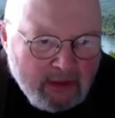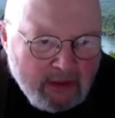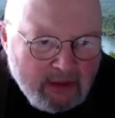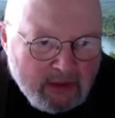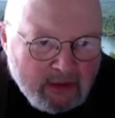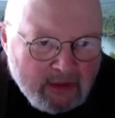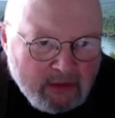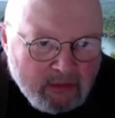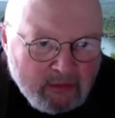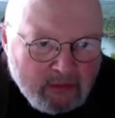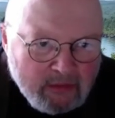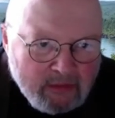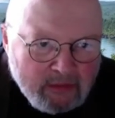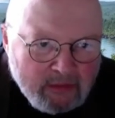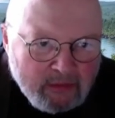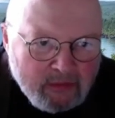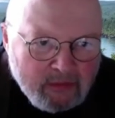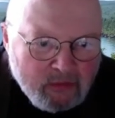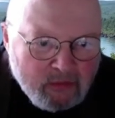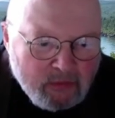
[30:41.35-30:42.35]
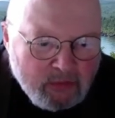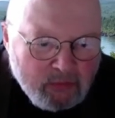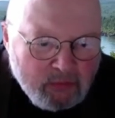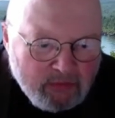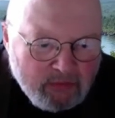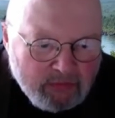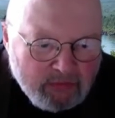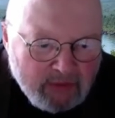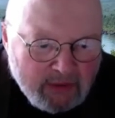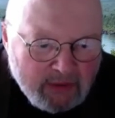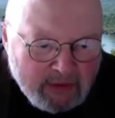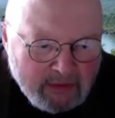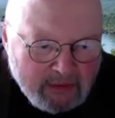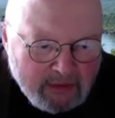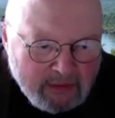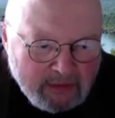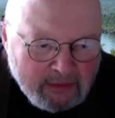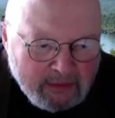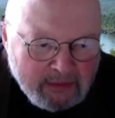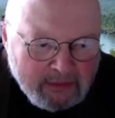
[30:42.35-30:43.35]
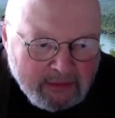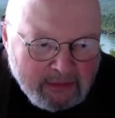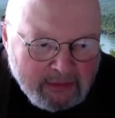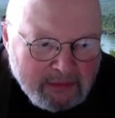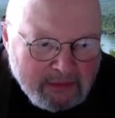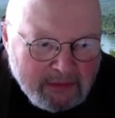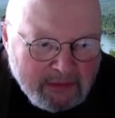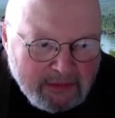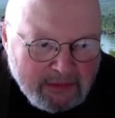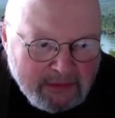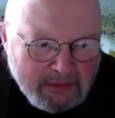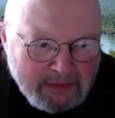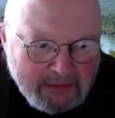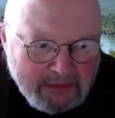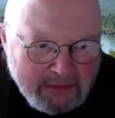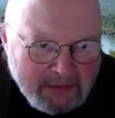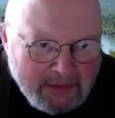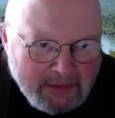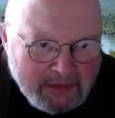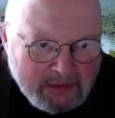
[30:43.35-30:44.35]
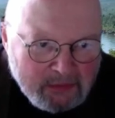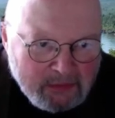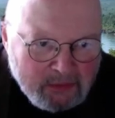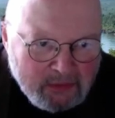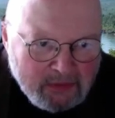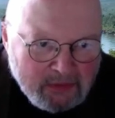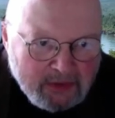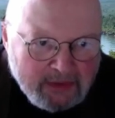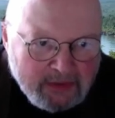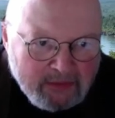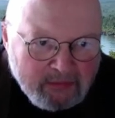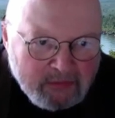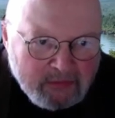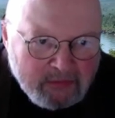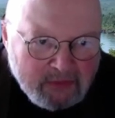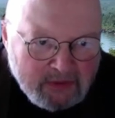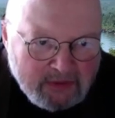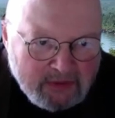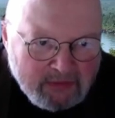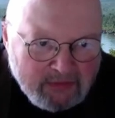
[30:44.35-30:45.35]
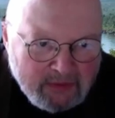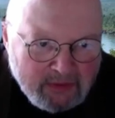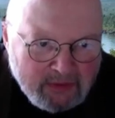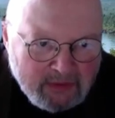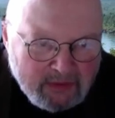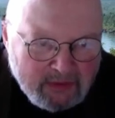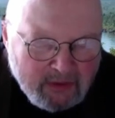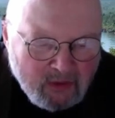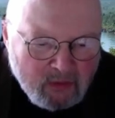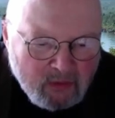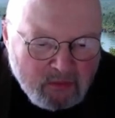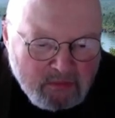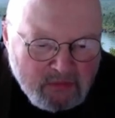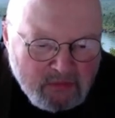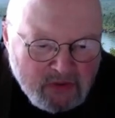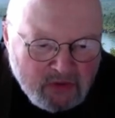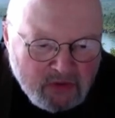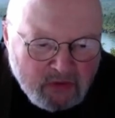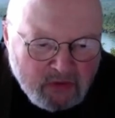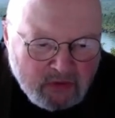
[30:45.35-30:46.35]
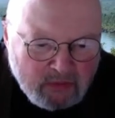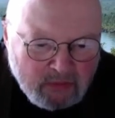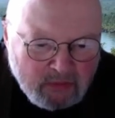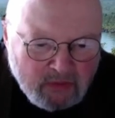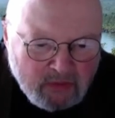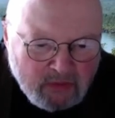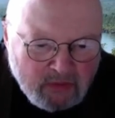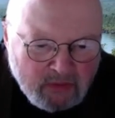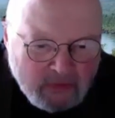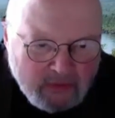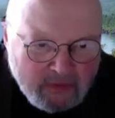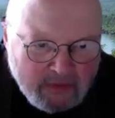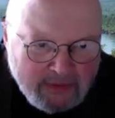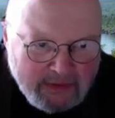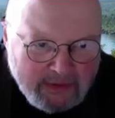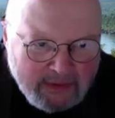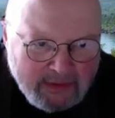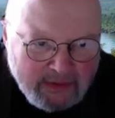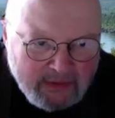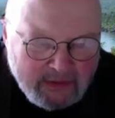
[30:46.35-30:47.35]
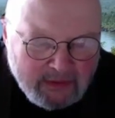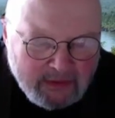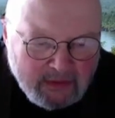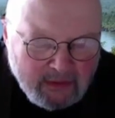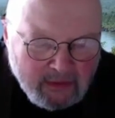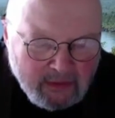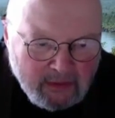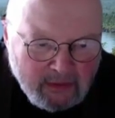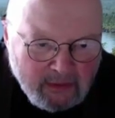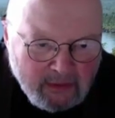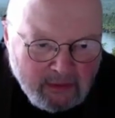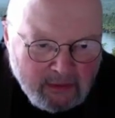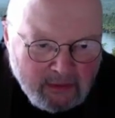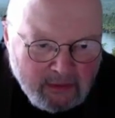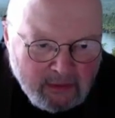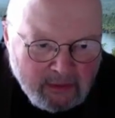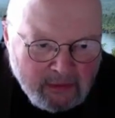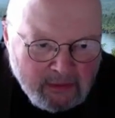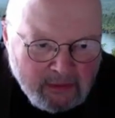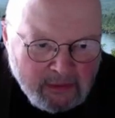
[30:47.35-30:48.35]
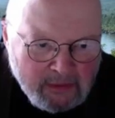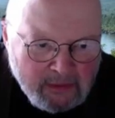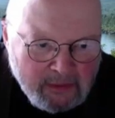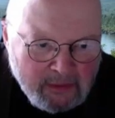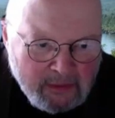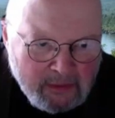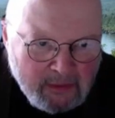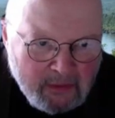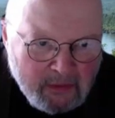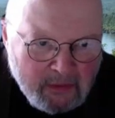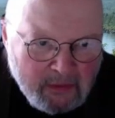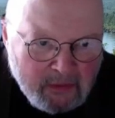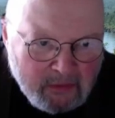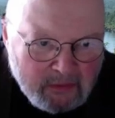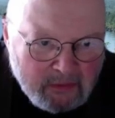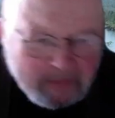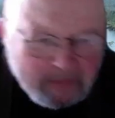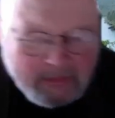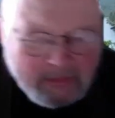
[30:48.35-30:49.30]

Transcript: And do we reflect on the actual life we're living, how miserable that is? How,